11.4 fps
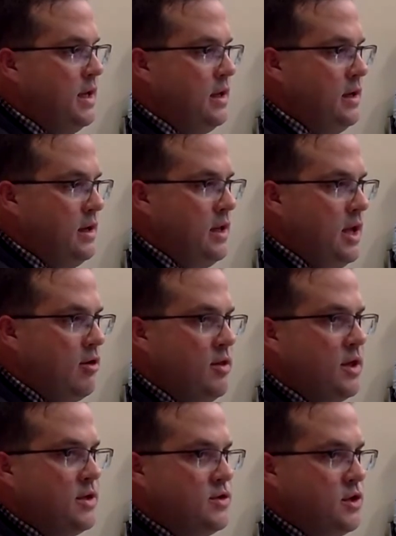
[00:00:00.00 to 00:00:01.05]
and hearing the
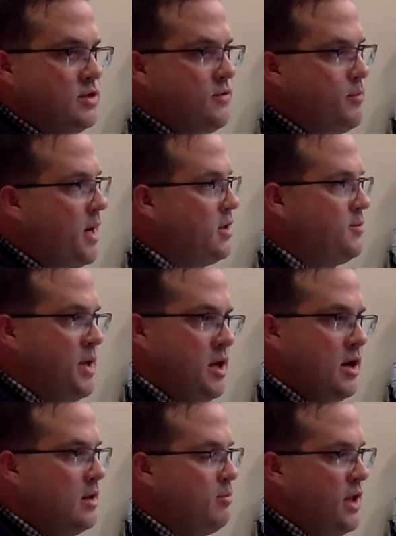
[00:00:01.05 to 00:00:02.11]
concerns of abutters, being
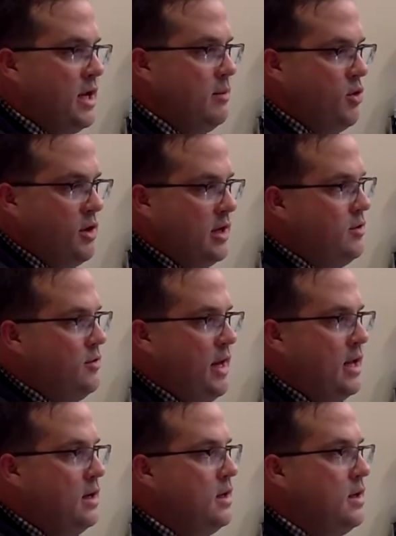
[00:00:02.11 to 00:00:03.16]
on the planning board, I do
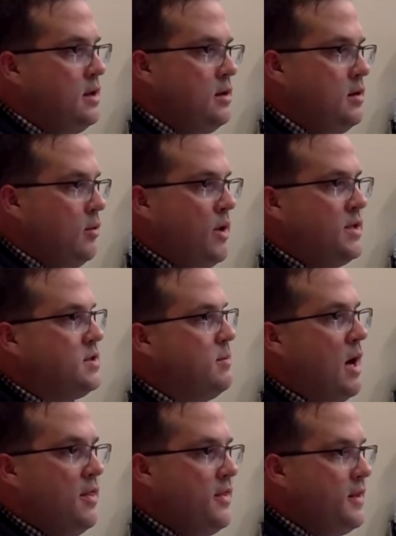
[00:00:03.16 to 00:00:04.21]
that, you know, once a
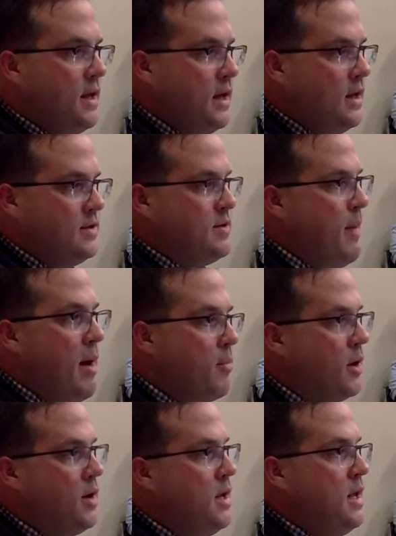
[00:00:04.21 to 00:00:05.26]
month as a
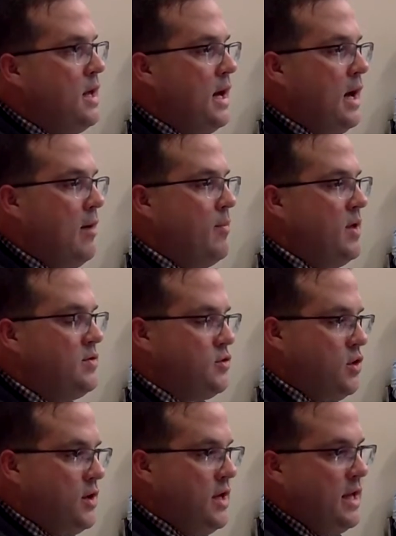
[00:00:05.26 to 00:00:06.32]
member. It's
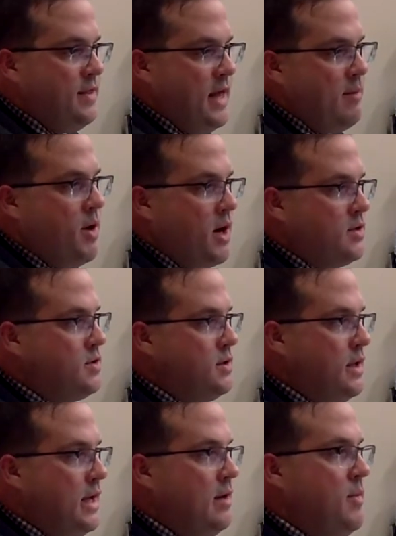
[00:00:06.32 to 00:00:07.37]
looking at that parcel of
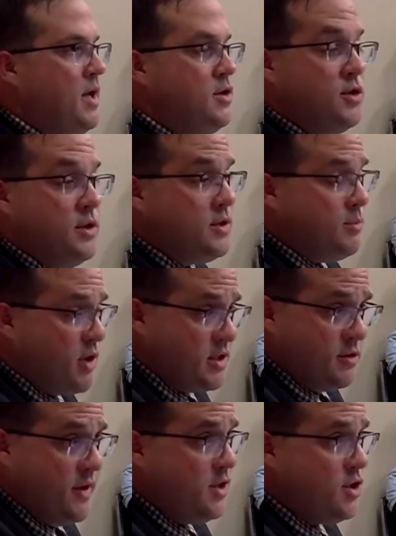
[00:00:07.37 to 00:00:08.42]
land, making sure there's a
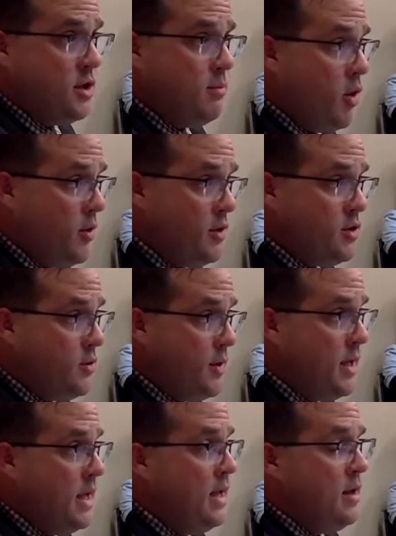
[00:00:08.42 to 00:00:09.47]
preservation component to
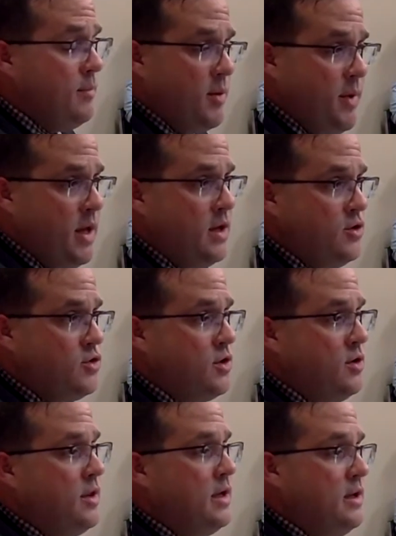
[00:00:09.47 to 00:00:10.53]
it, but making sure
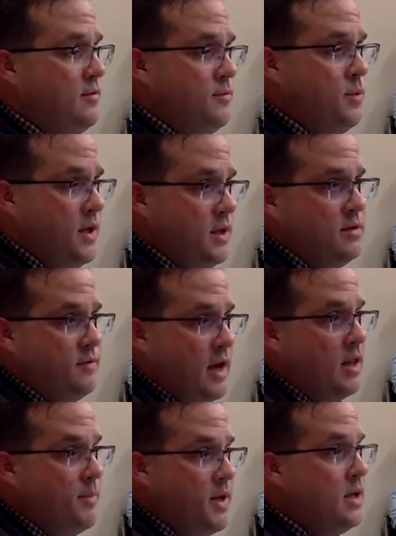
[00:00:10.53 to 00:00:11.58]
that if we can
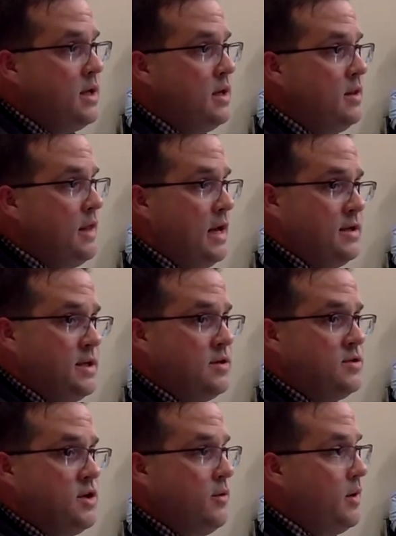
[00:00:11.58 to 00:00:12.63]
develop it, that it does
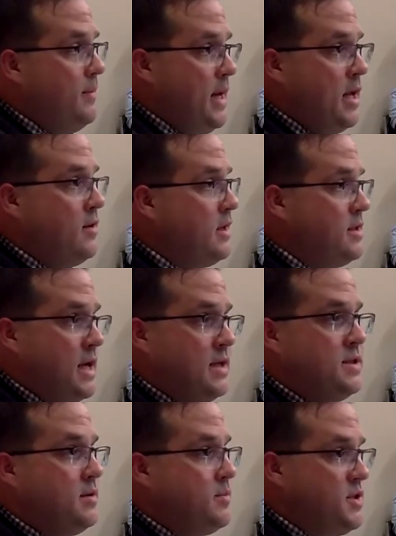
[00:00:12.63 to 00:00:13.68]
so in a manner that
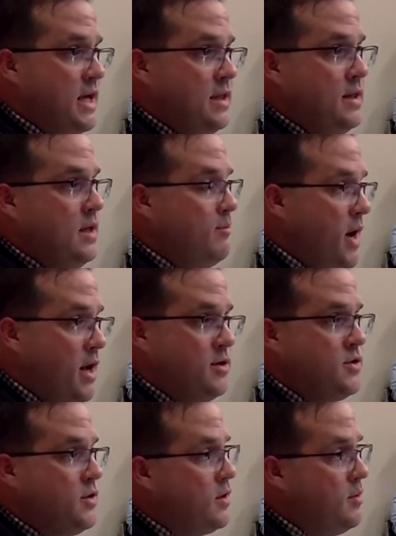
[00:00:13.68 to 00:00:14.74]
doesn't upset the
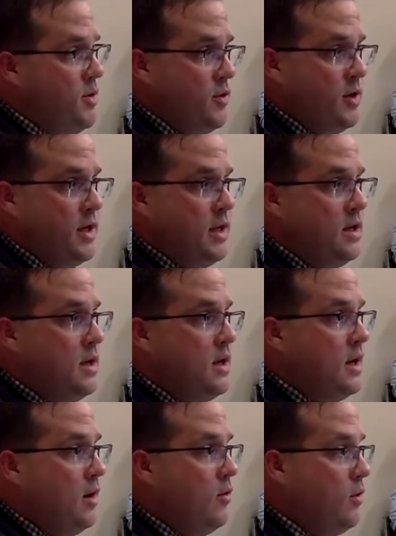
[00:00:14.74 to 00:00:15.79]
abutters or the community
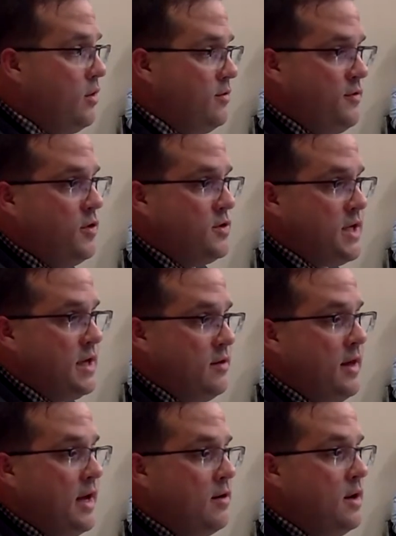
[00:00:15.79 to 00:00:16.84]
or the folks that are
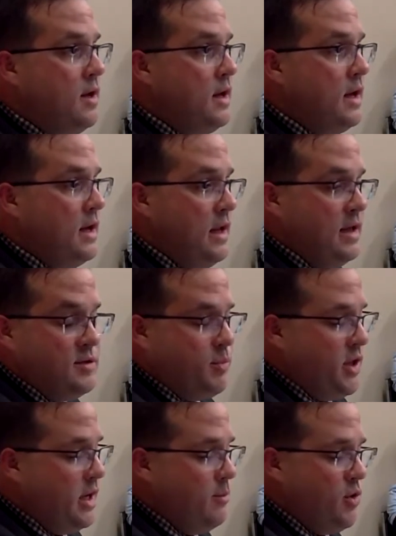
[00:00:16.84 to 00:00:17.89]
there. And as a
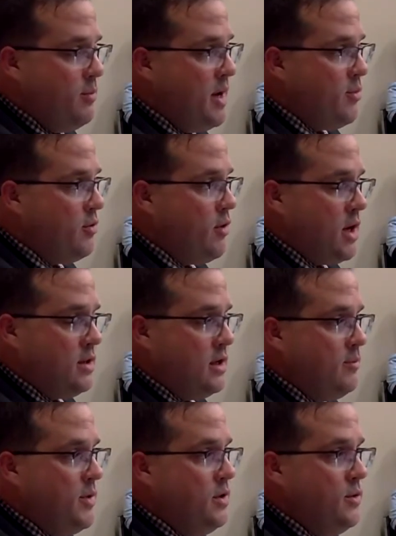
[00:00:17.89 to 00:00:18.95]
planning board member in Rockland,
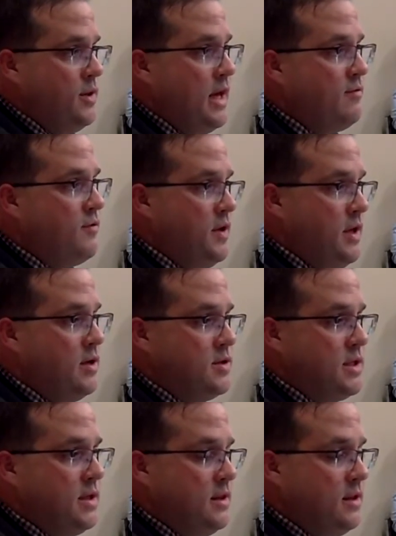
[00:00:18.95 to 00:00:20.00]
I've been doing that for years,
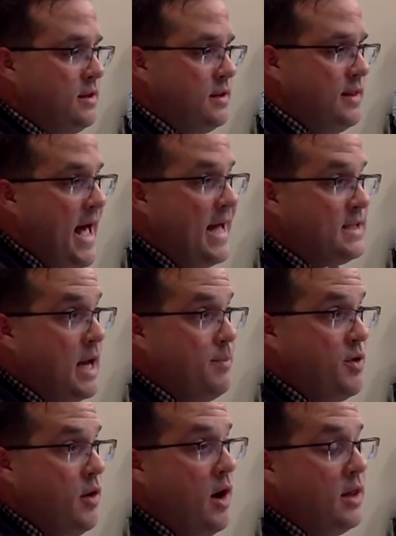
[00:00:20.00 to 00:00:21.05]
and I think that that type of
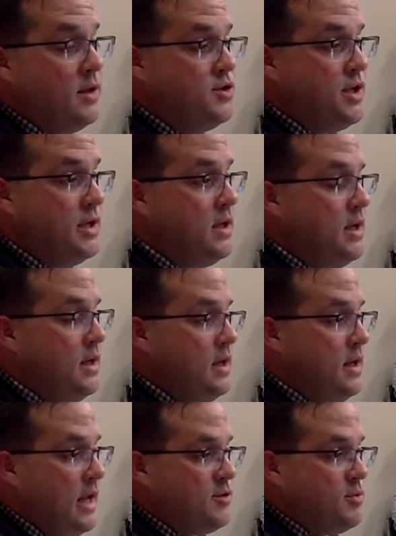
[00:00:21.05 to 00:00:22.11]
knowledge and
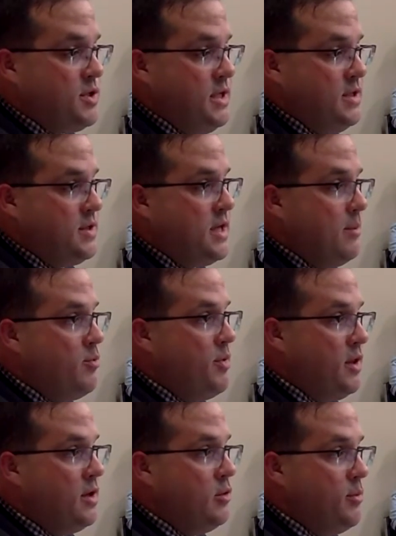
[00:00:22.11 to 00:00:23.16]
expertise and
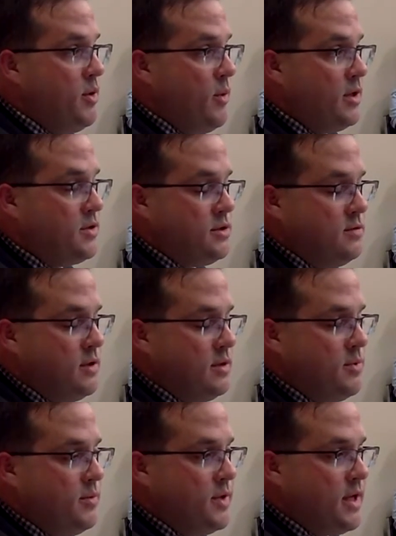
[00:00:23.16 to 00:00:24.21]
capability will be well served on the
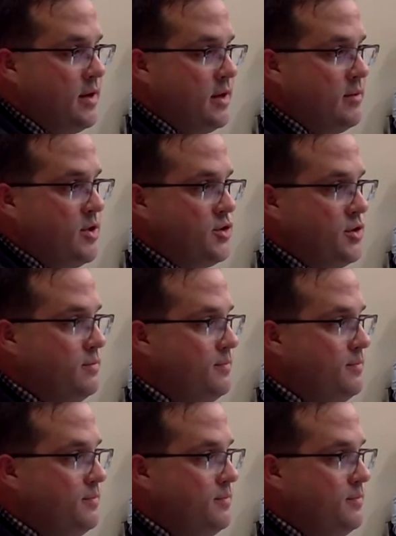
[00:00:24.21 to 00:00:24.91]
Plymouth County Commission.